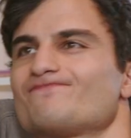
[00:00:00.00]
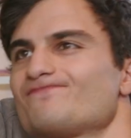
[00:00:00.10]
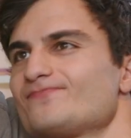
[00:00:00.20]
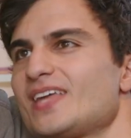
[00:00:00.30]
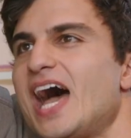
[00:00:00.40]

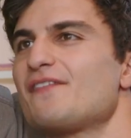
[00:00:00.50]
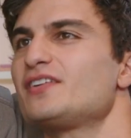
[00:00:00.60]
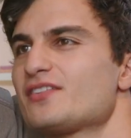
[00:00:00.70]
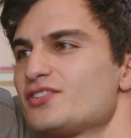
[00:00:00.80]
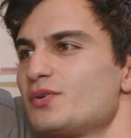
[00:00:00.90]
I've half a
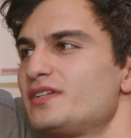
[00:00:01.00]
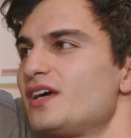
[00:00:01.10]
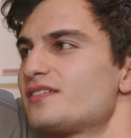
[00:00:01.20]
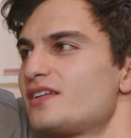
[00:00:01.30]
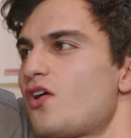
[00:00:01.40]
dozen to a
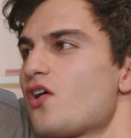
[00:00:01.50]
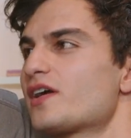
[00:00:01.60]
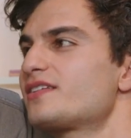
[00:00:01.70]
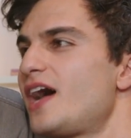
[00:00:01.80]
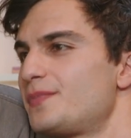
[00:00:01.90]
dozen
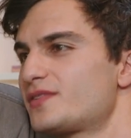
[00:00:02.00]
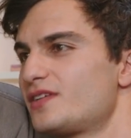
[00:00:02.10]
archetypes